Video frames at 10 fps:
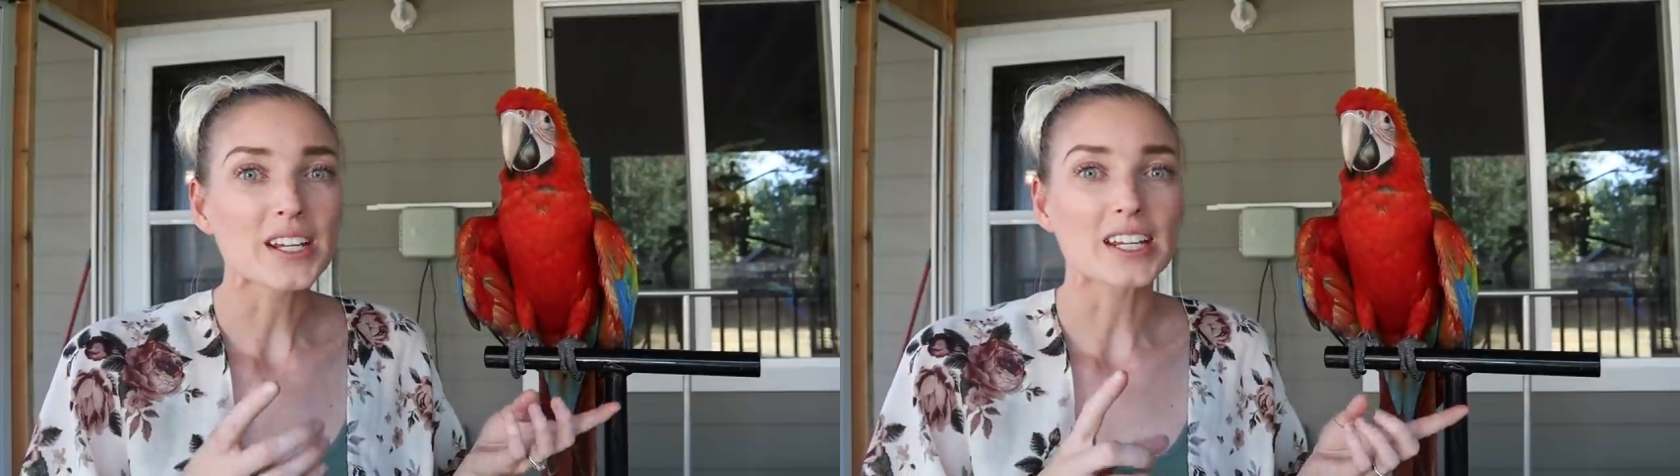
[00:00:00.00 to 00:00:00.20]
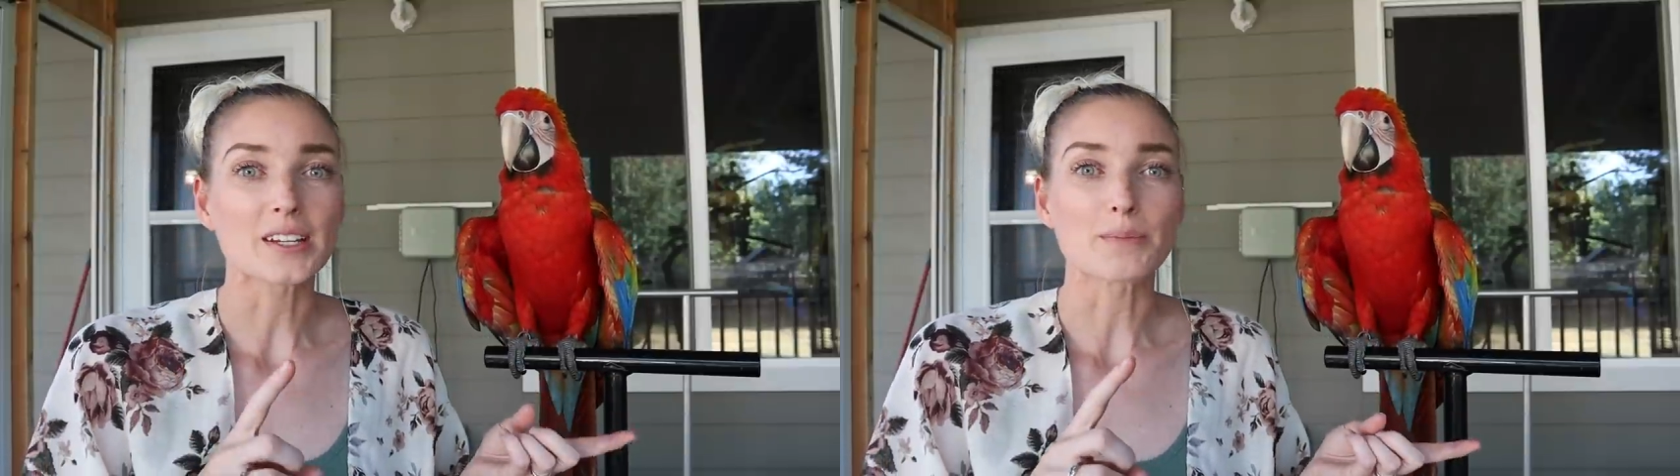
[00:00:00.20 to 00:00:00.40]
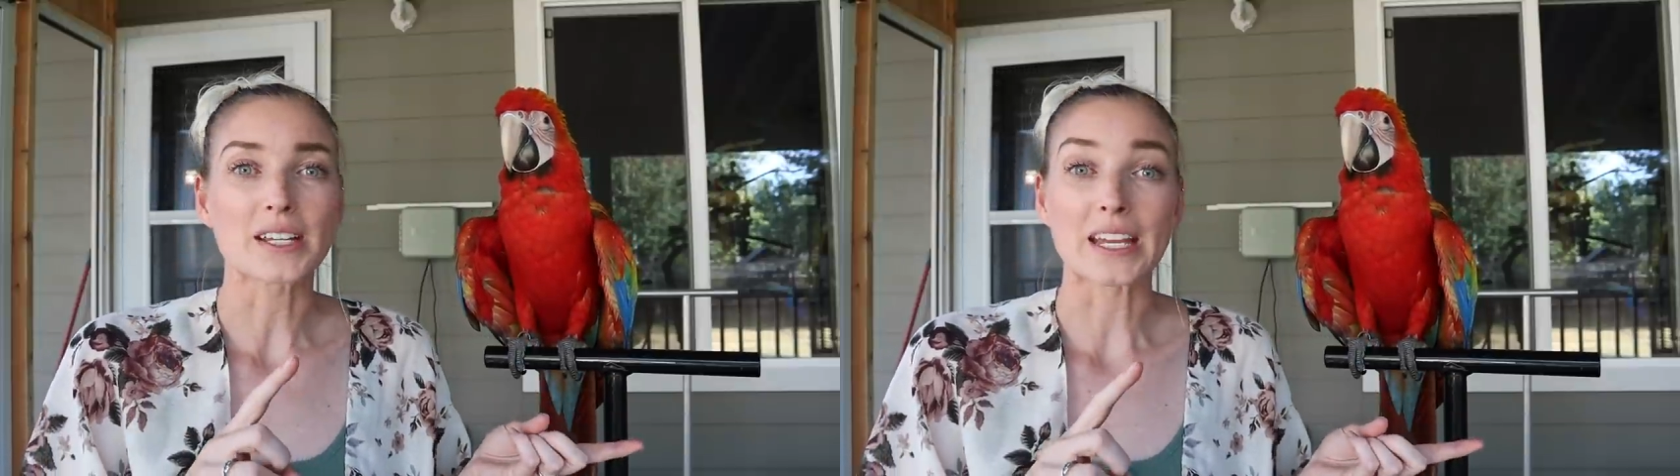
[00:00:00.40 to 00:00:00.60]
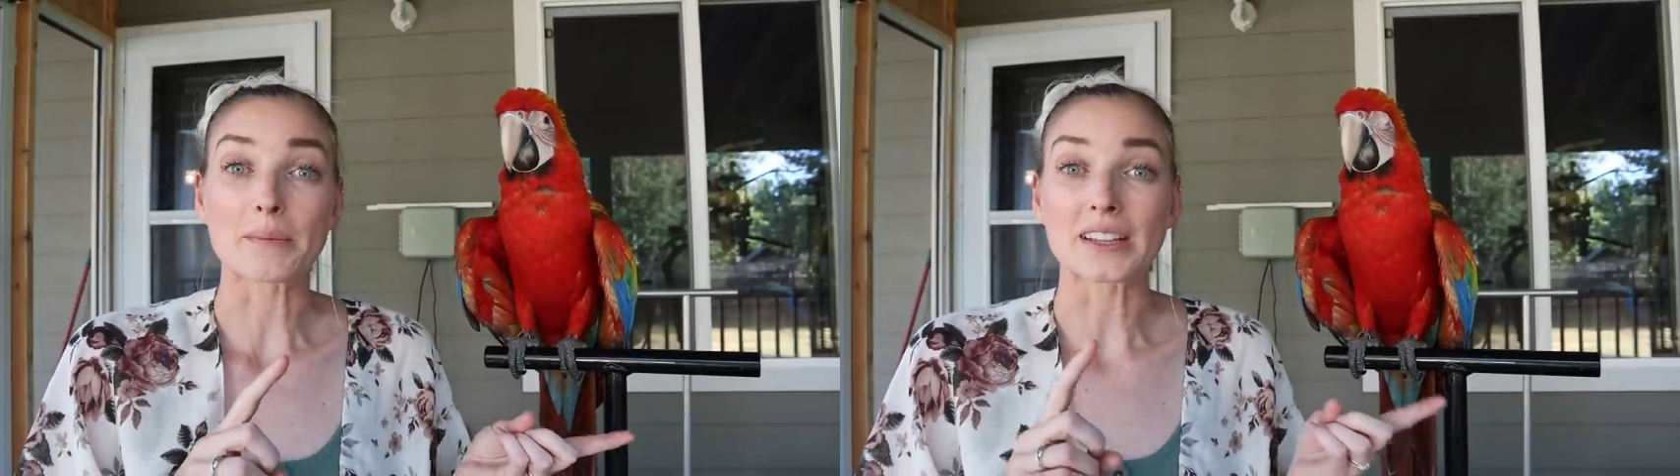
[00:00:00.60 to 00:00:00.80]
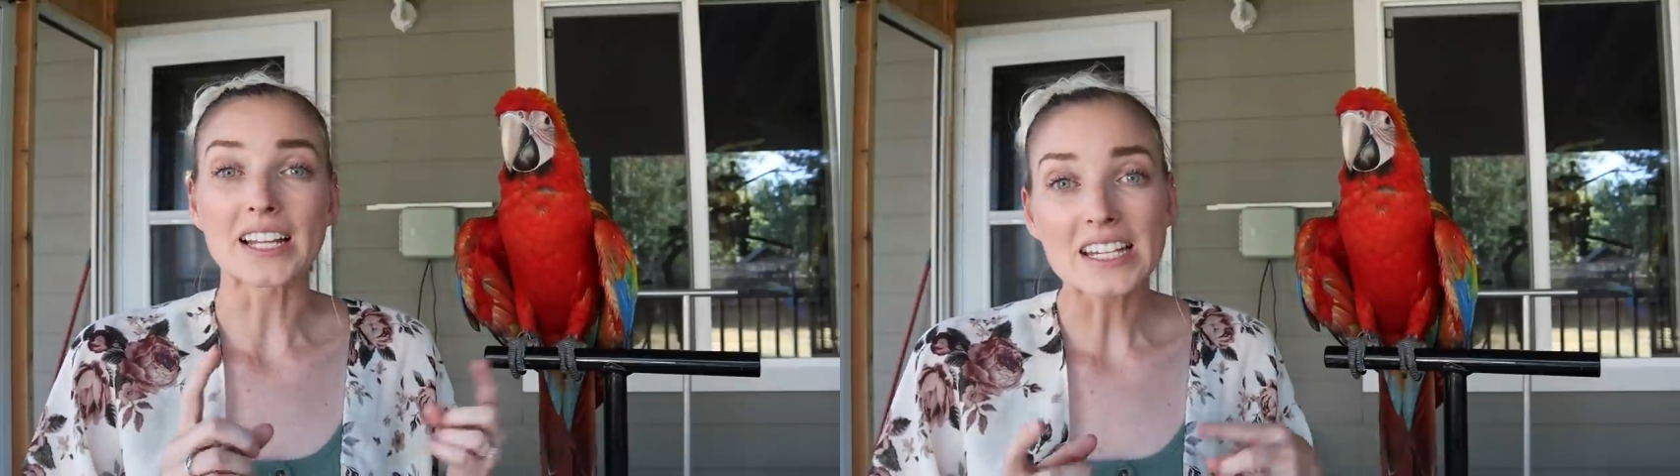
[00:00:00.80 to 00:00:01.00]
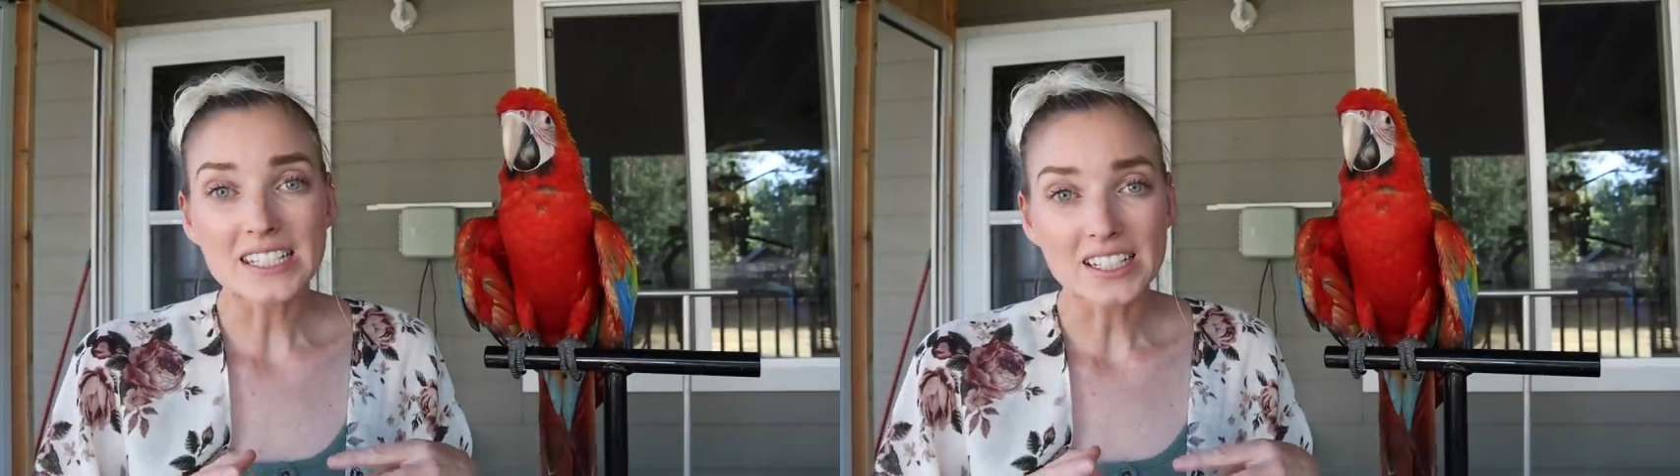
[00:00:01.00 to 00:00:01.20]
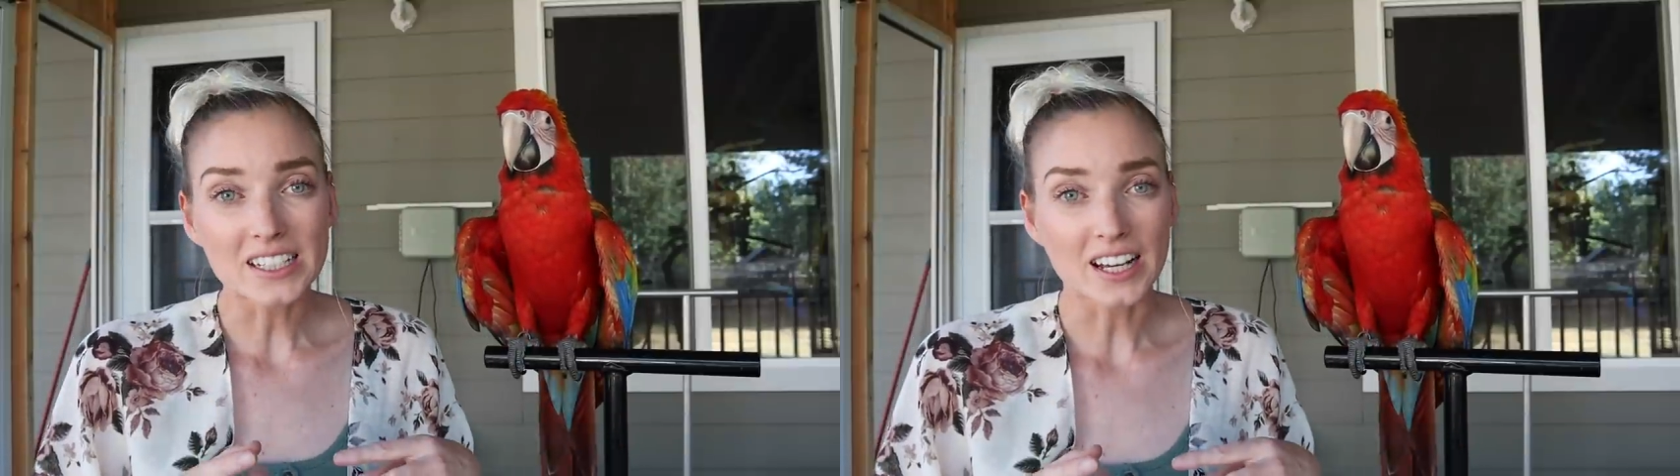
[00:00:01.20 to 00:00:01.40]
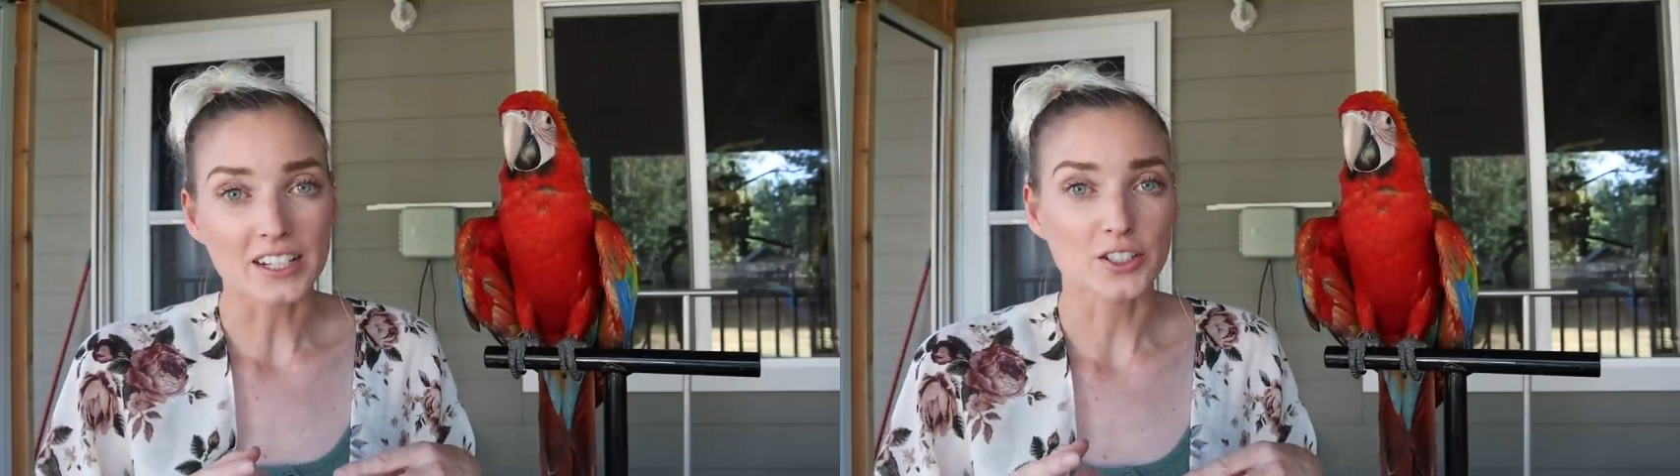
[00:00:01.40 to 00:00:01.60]
he became less
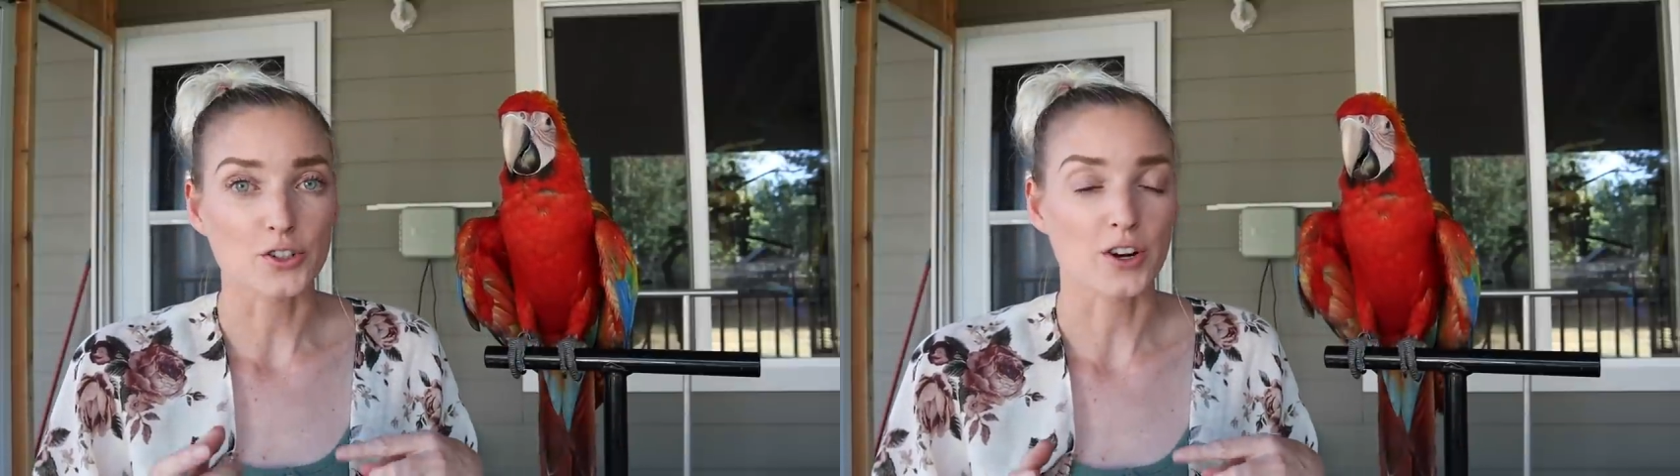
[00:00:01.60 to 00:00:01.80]
inclined to